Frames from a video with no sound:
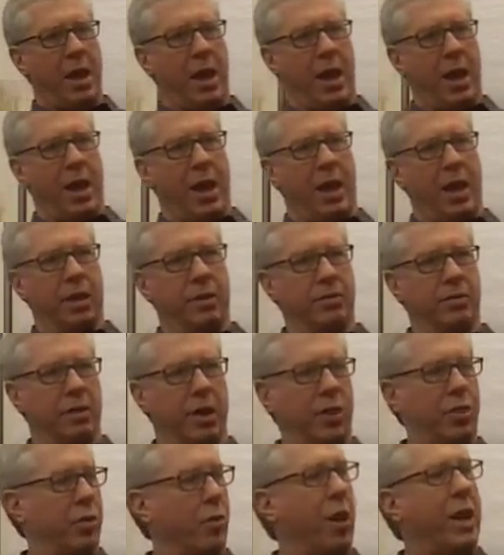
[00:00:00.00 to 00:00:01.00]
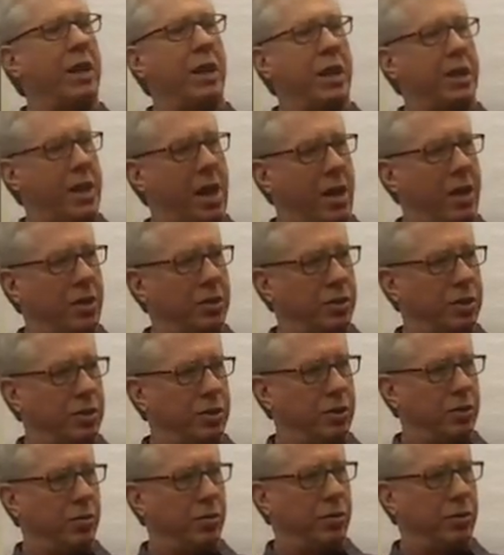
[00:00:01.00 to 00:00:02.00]
and a threading
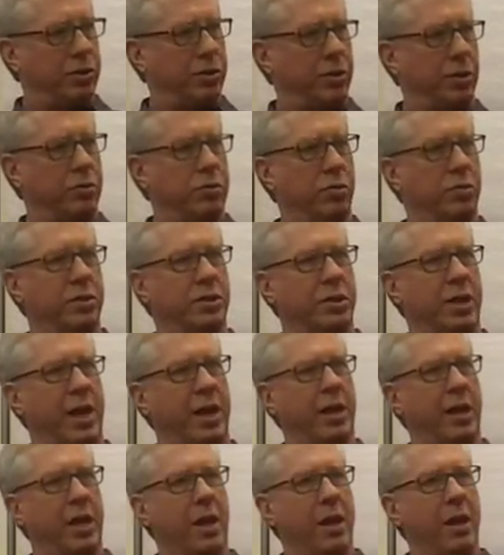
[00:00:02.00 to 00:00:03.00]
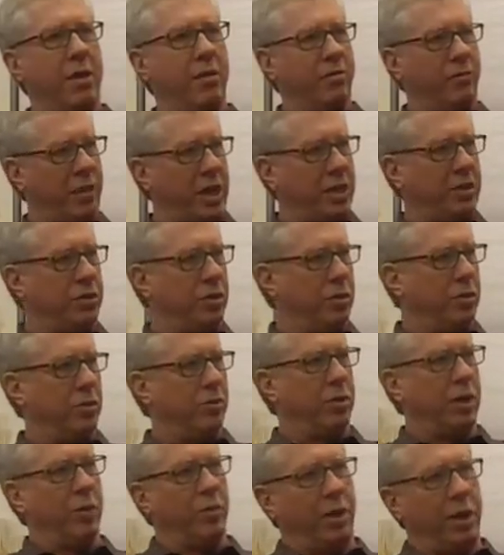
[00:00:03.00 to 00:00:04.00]
analysis tools. So tools like
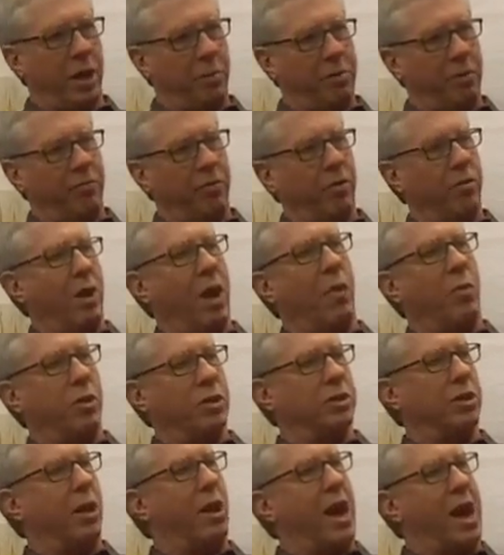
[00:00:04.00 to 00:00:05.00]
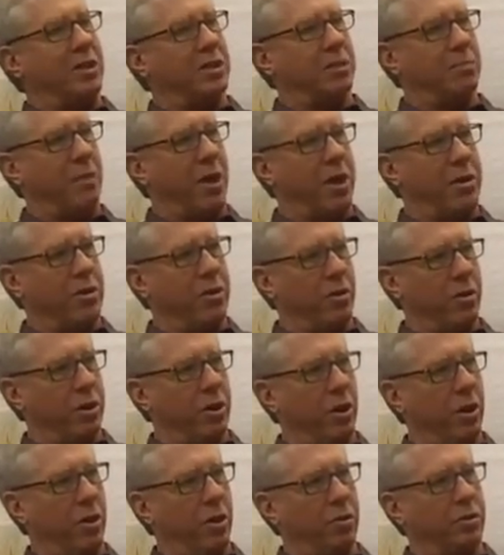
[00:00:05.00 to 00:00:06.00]
VTune that will help you figure out where's the hotspot in your
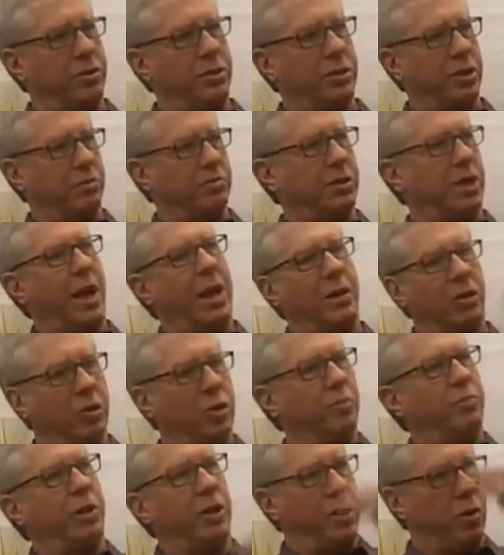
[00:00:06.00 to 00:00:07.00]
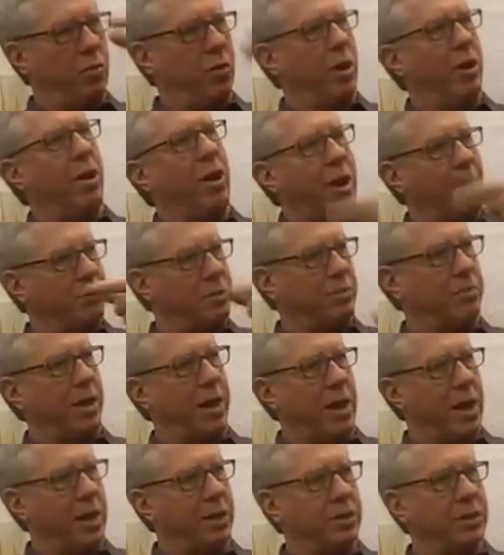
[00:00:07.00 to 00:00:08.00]
code, some tight loop that you want to
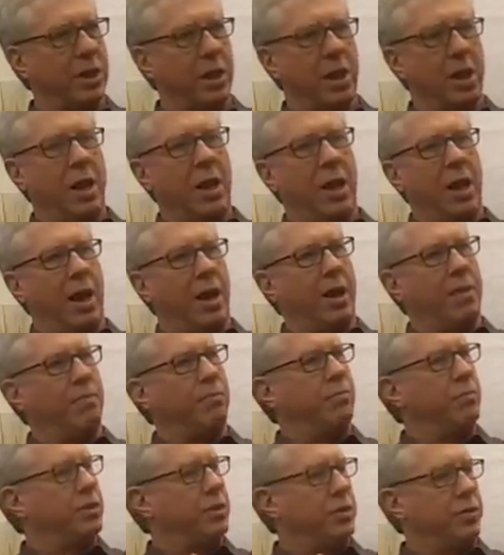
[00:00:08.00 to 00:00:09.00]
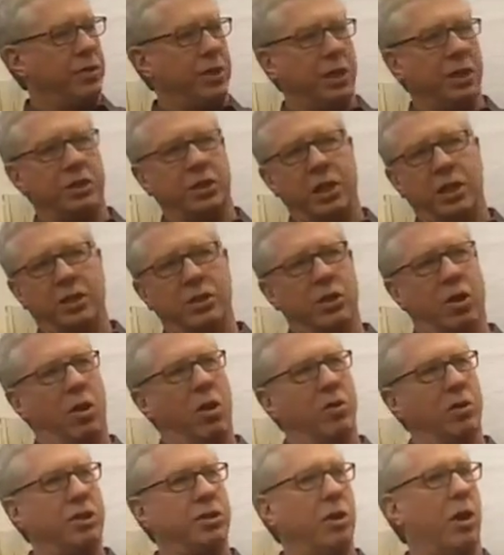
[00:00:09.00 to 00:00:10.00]
optimize. Um, these things
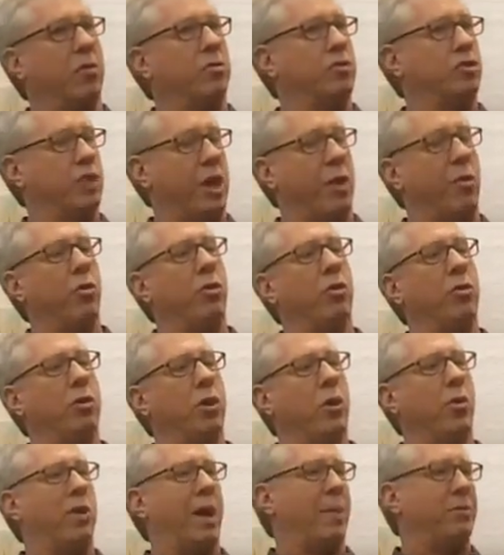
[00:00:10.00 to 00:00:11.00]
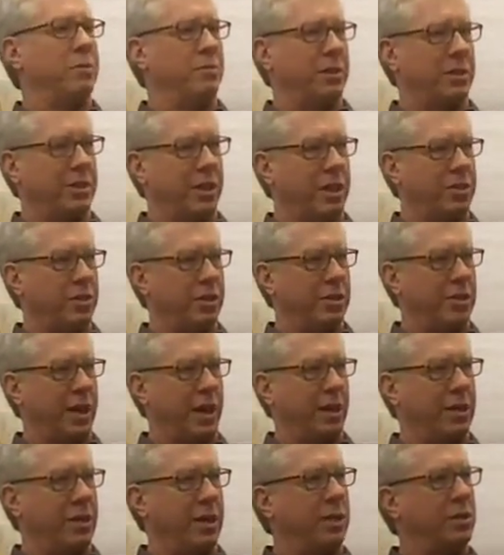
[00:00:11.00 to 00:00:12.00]
all, these all general code optimization
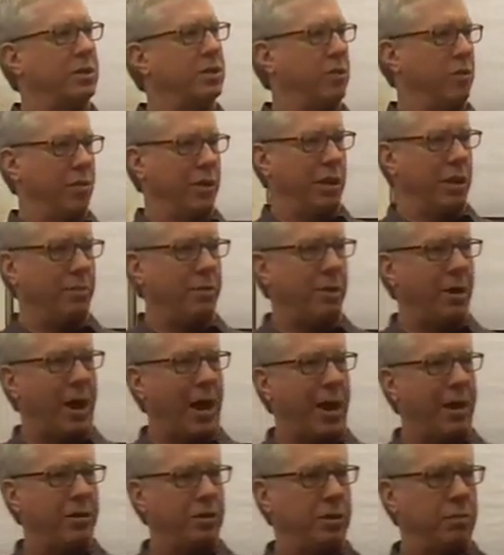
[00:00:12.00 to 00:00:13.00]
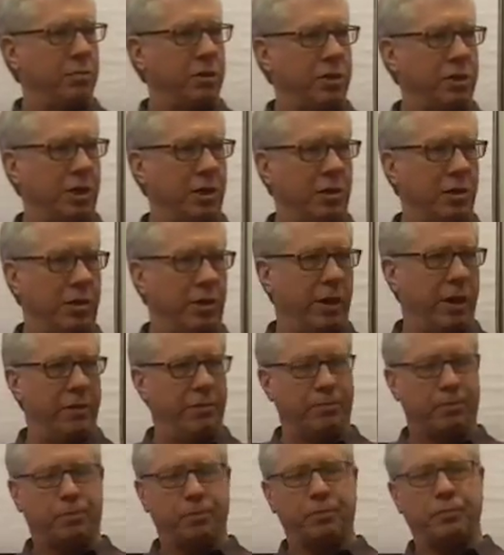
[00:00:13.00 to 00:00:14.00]
techniques certainly apply to machine
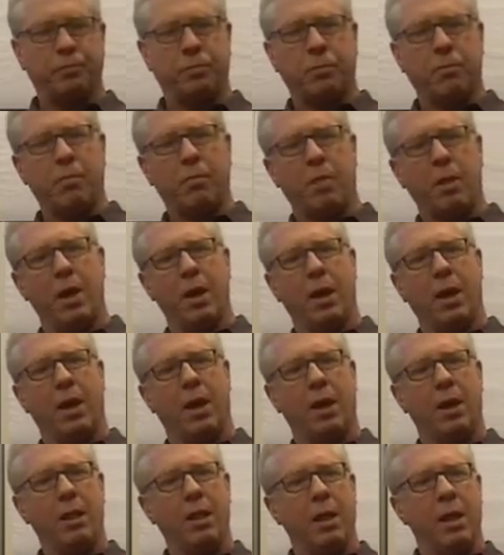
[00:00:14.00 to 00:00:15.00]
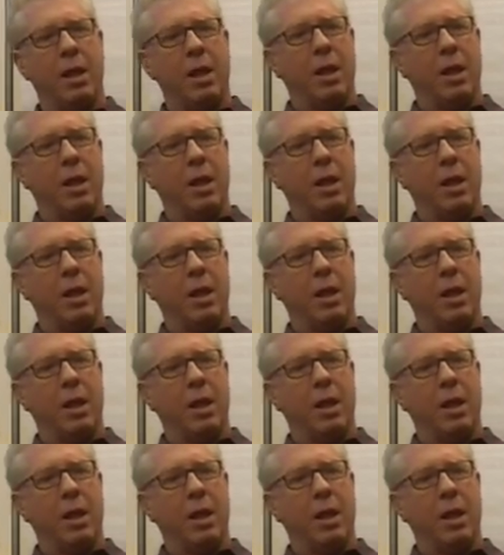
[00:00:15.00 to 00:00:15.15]
learning. Uh,